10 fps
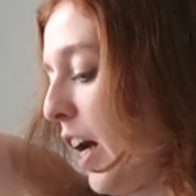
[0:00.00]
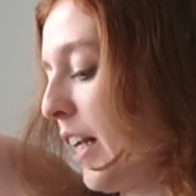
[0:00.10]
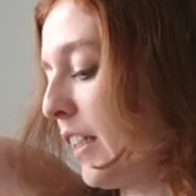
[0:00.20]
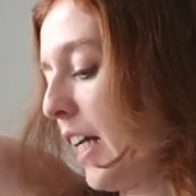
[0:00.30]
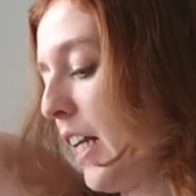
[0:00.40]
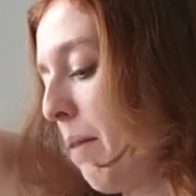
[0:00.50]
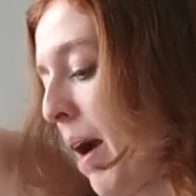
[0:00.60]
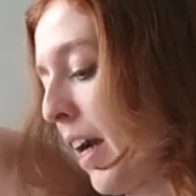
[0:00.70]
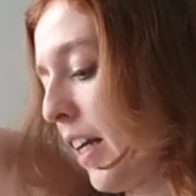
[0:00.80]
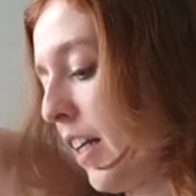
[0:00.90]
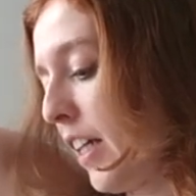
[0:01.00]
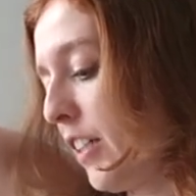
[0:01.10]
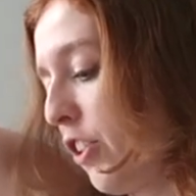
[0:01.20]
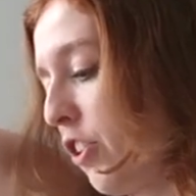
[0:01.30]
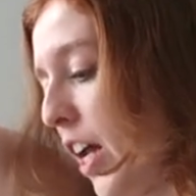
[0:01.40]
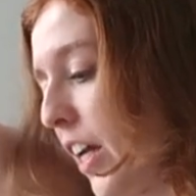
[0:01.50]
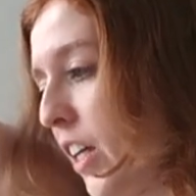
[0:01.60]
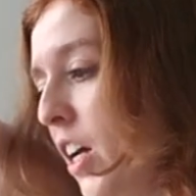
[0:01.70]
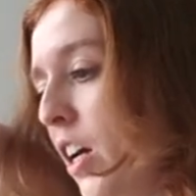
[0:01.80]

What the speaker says: And it's in immaculate condition. Like